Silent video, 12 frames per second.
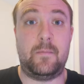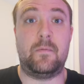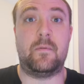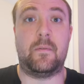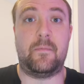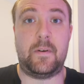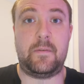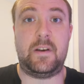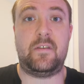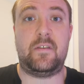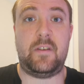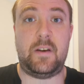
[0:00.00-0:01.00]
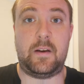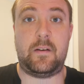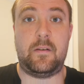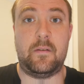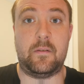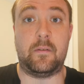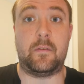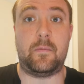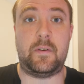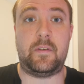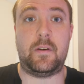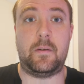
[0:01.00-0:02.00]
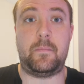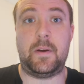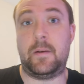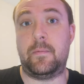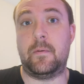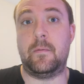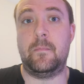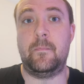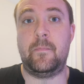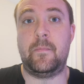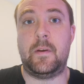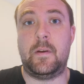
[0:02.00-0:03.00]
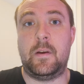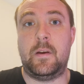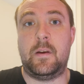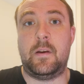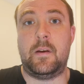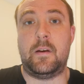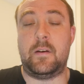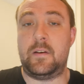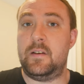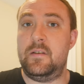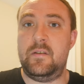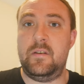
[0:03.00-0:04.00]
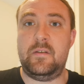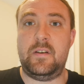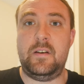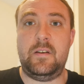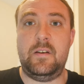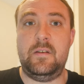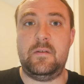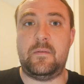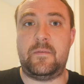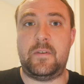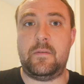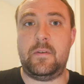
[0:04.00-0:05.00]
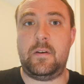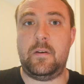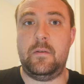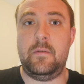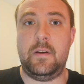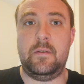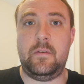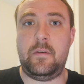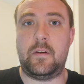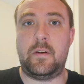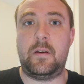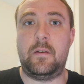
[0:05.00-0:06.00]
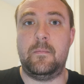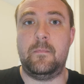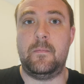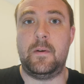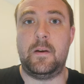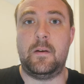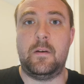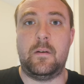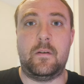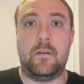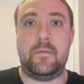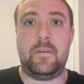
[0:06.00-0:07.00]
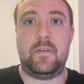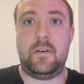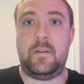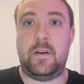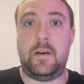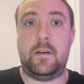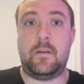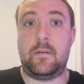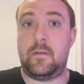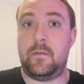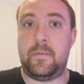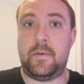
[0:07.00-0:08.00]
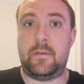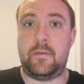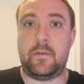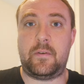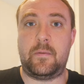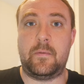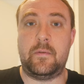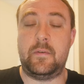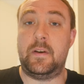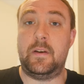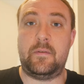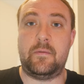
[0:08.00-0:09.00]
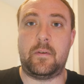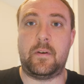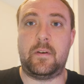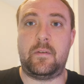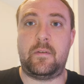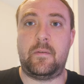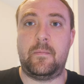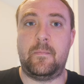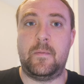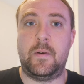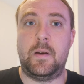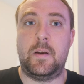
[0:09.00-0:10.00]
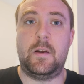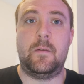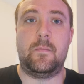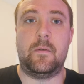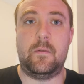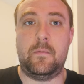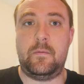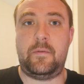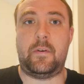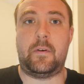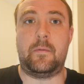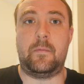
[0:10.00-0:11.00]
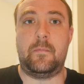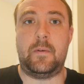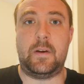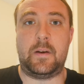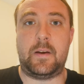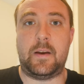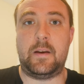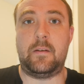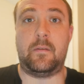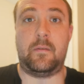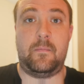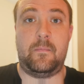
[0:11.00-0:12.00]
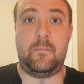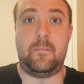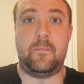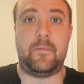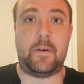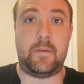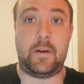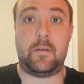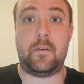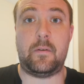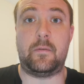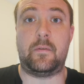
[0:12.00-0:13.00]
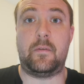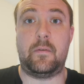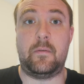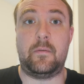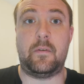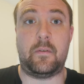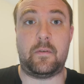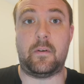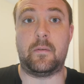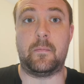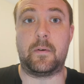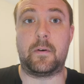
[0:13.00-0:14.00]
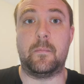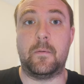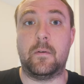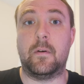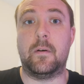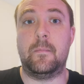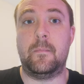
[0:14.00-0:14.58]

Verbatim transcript: were a very sick and twisted people. And the ancient cities of Jericho and Ai, another city conquered by Joshua and the Israelites, were also in Canaan, very close to Sodom and Gomorrah.